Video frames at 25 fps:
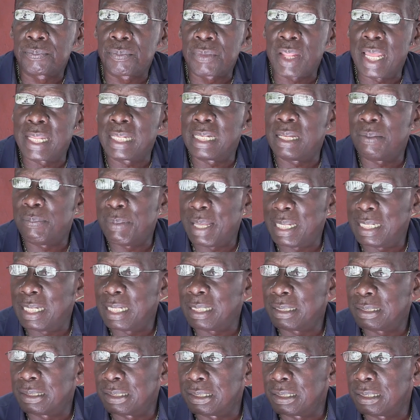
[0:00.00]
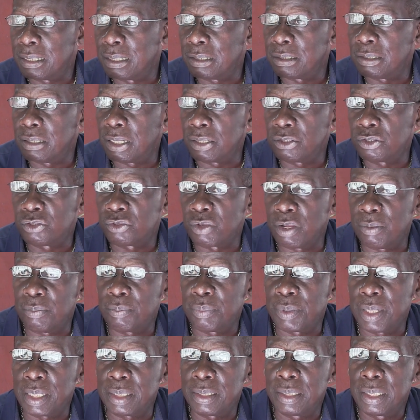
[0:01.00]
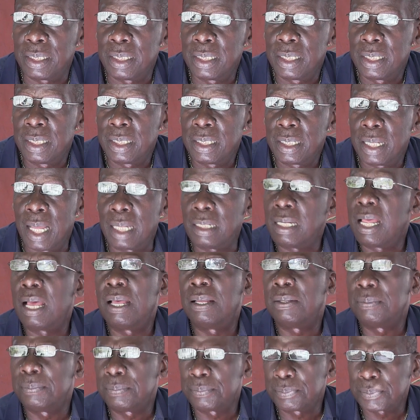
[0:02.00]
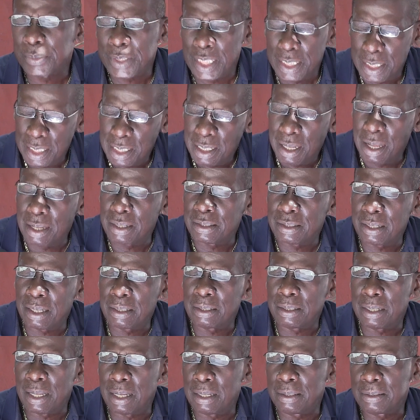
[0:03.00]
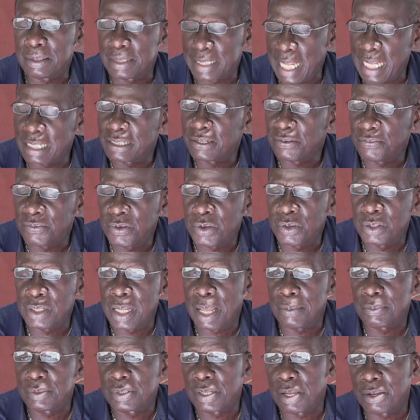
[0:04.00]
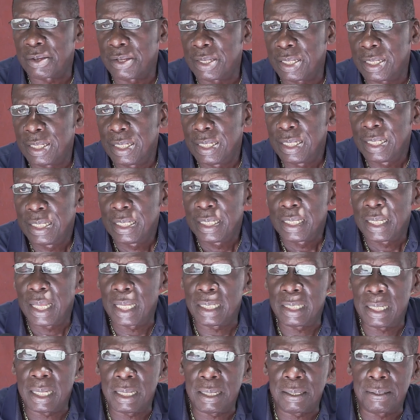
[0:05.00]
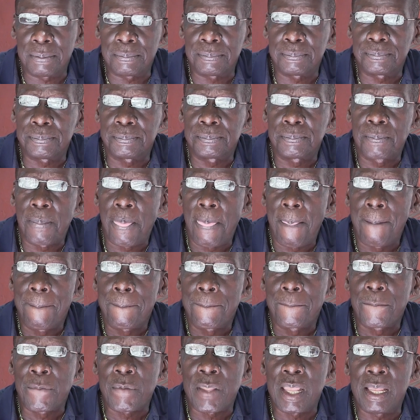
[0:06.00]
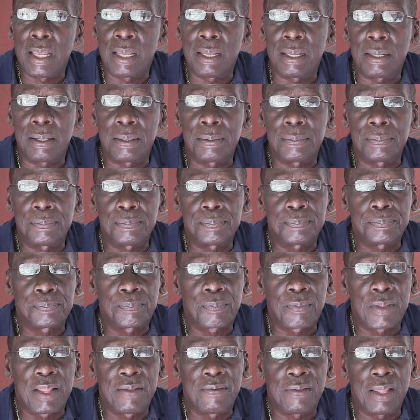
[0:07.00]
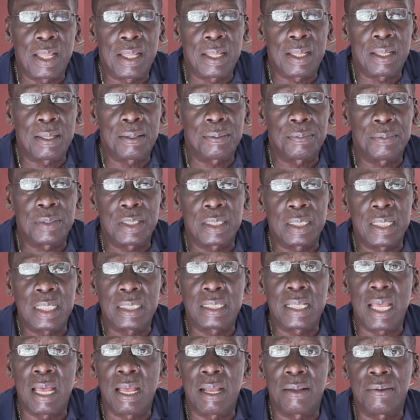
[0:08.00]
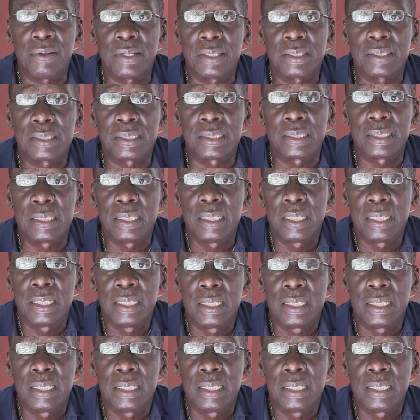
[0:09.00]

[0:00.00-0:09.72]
Edley Bennett on trumpet, and on saxophone. I'm sorry, and the guitarist.